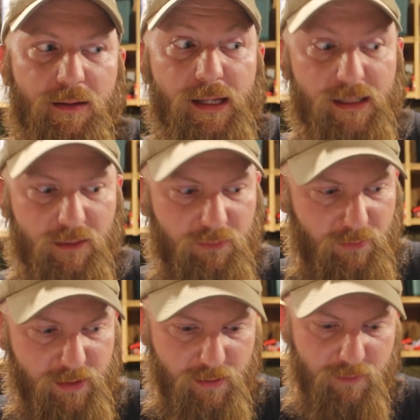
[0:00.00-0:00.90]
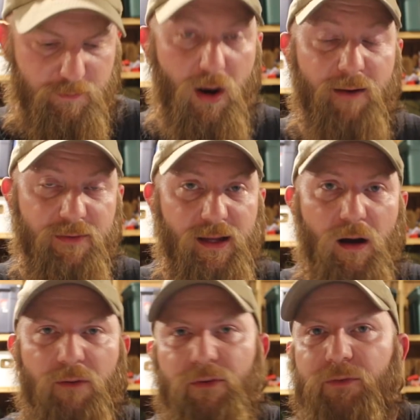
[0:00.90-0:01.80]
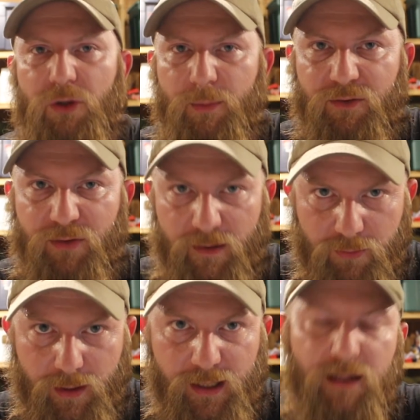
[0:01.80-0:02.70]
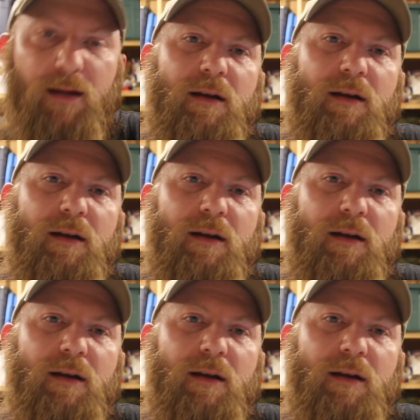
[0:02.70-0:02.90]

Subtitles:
the industry of profiting off of human suffering,